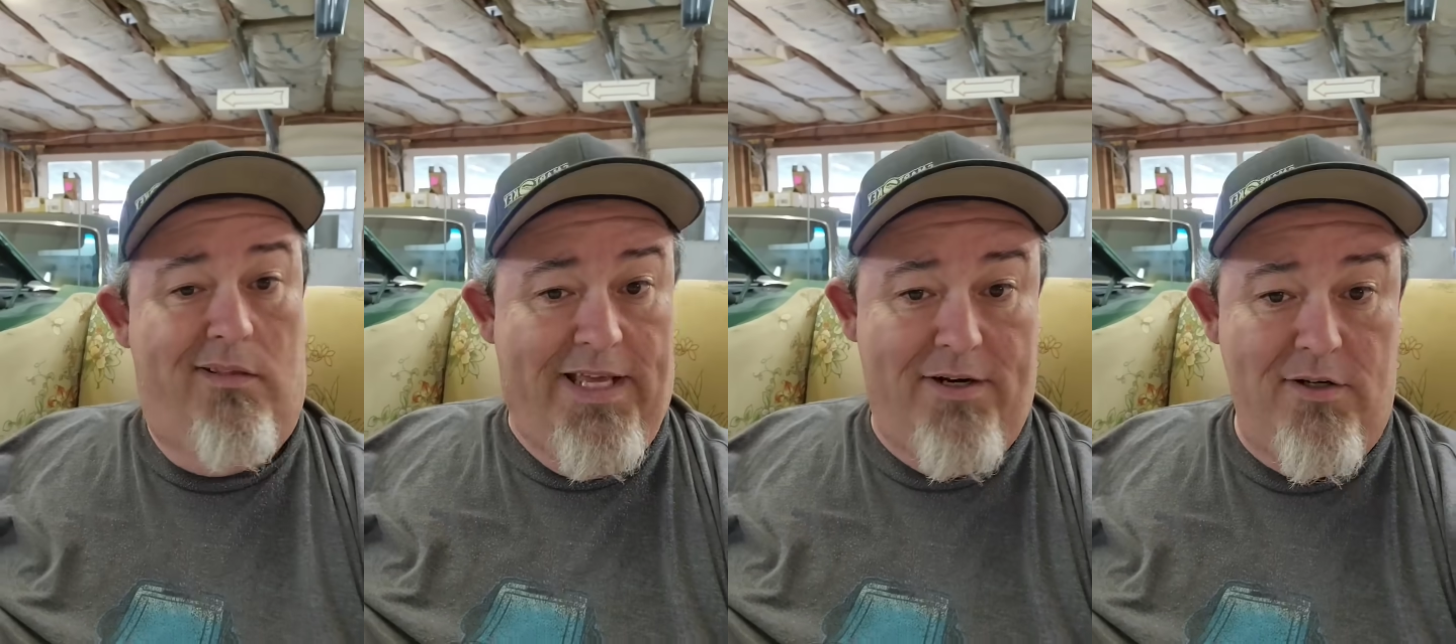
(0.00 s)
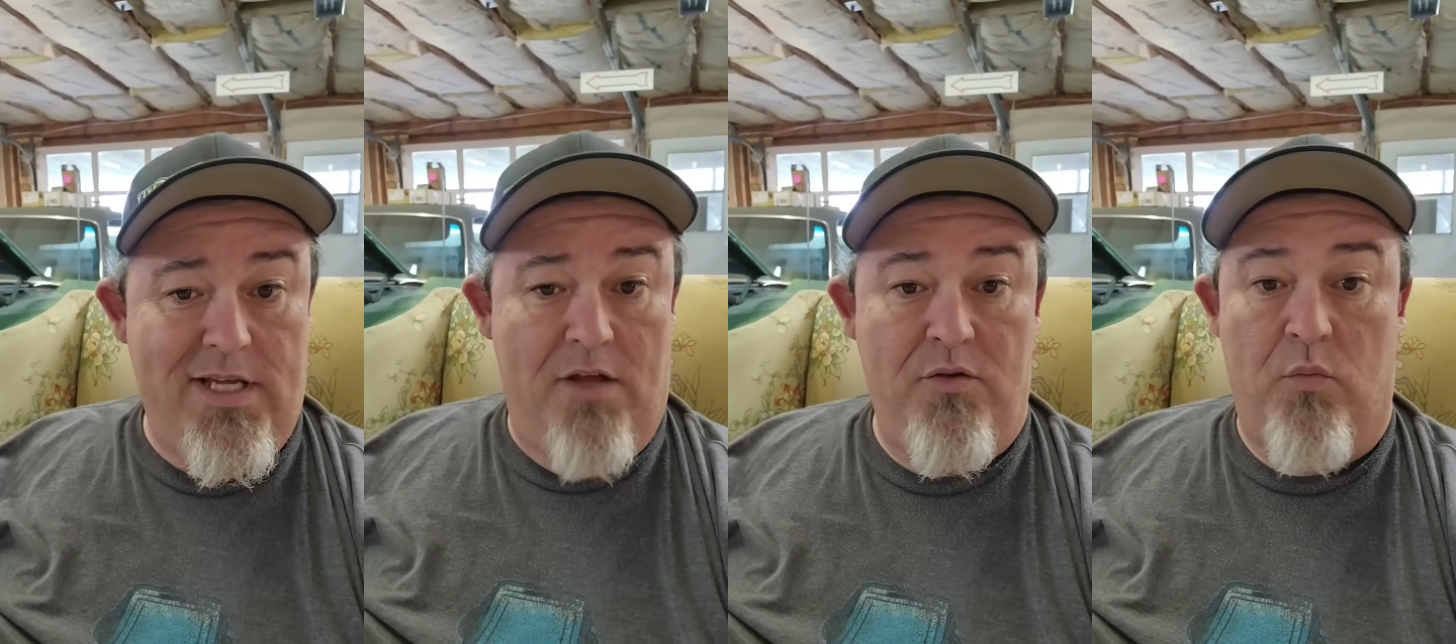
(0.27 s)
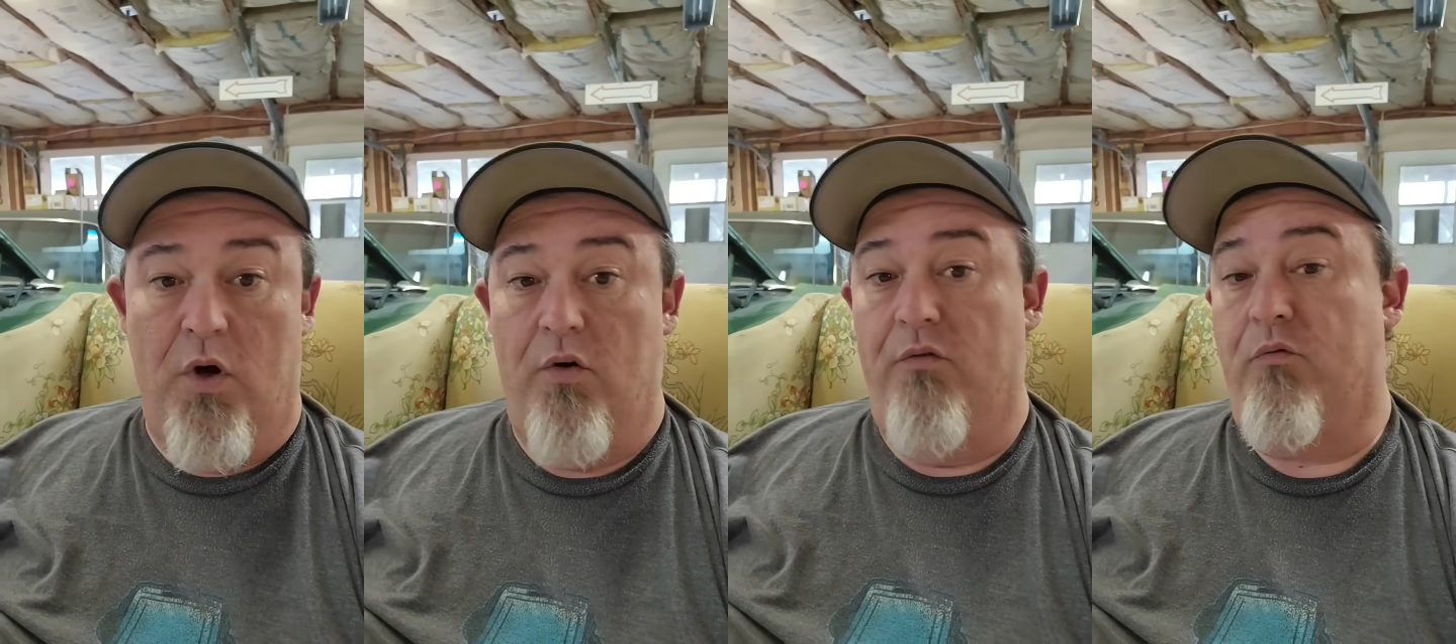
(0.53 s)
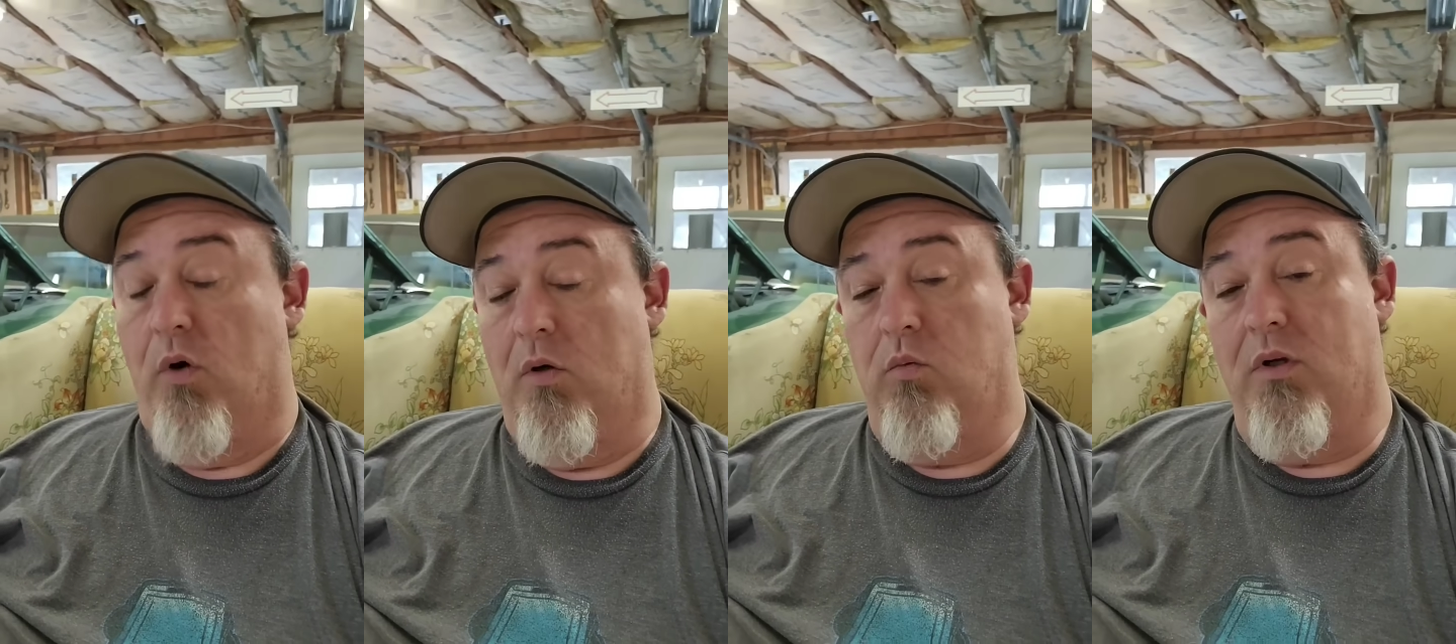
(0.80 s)
Later down the
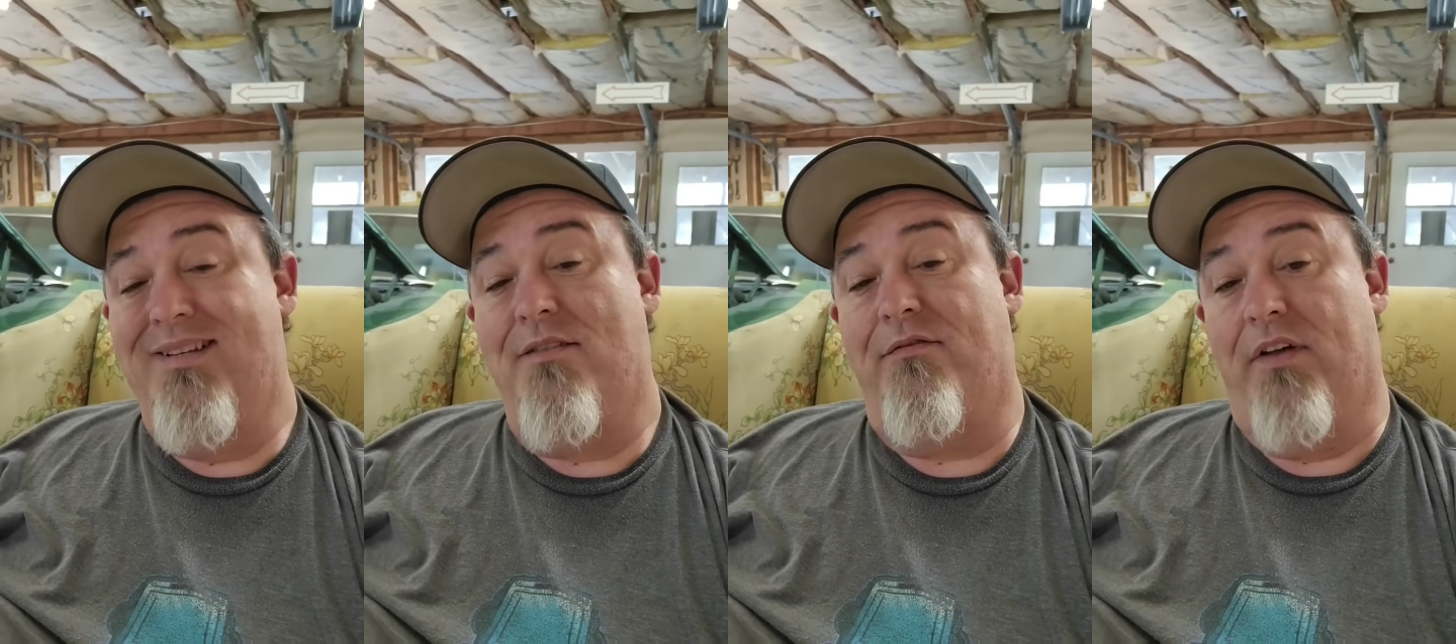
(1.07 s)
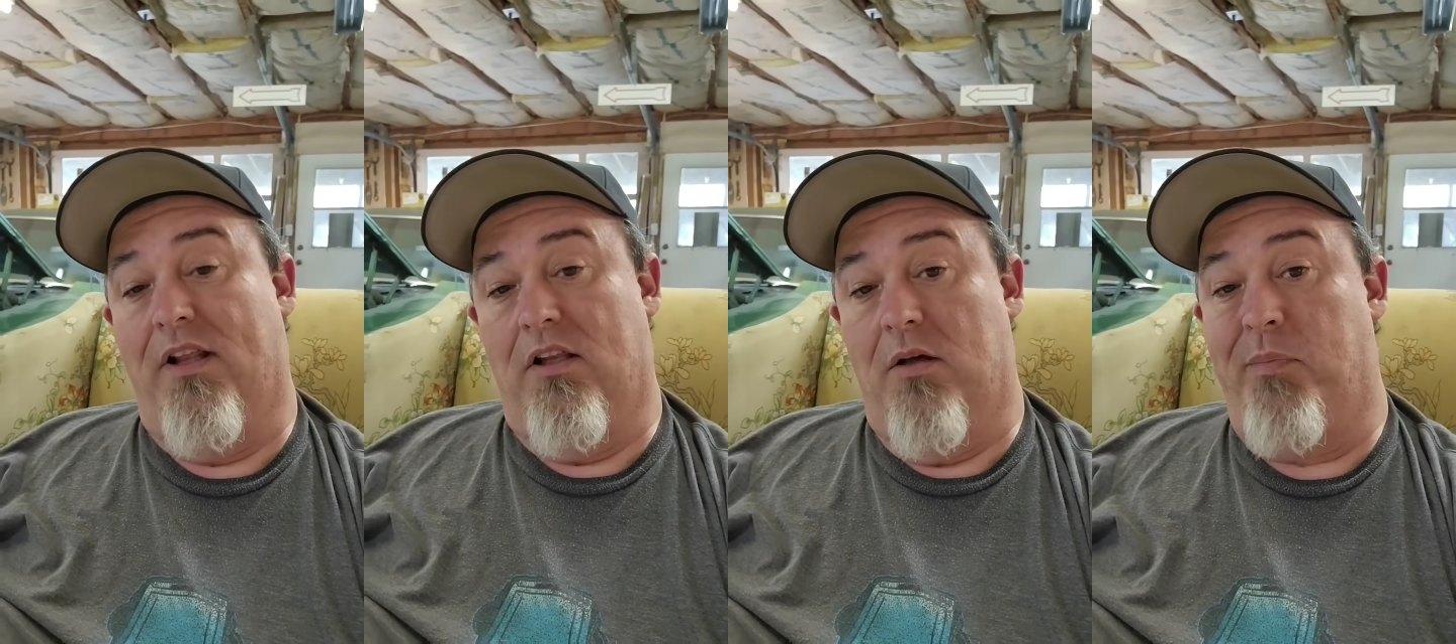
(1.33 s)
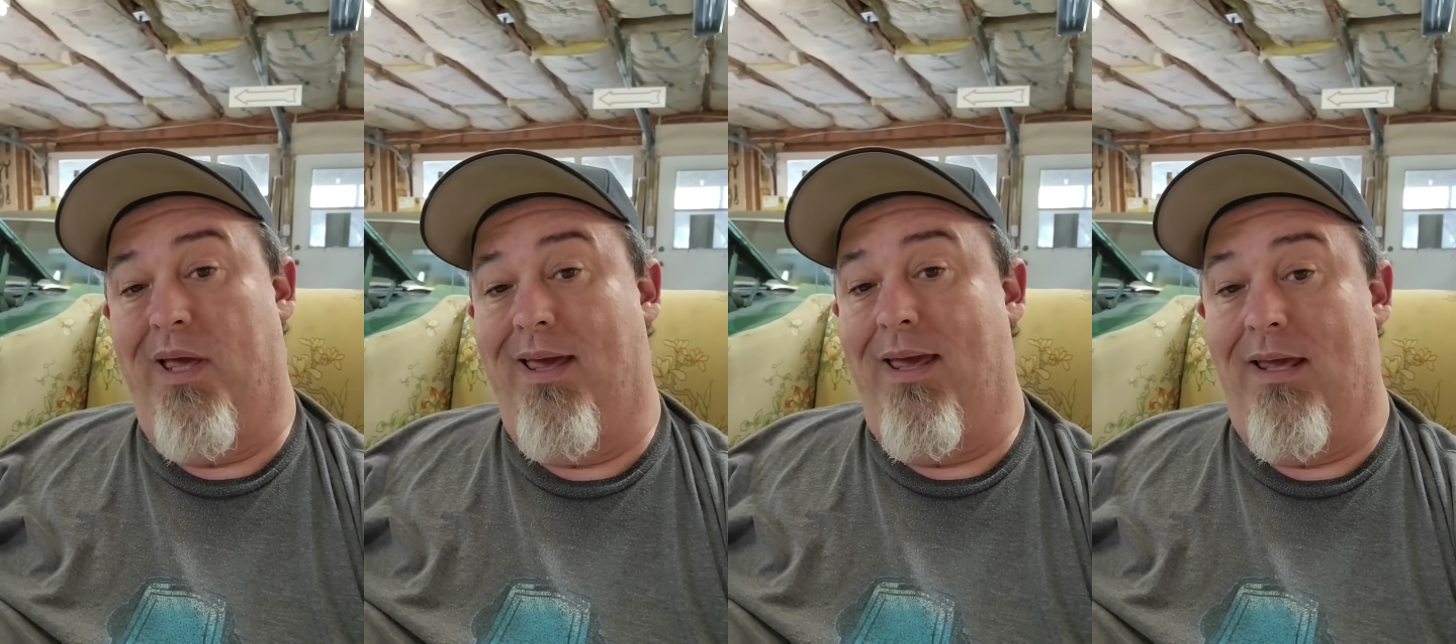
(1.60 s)
road, Ford would develop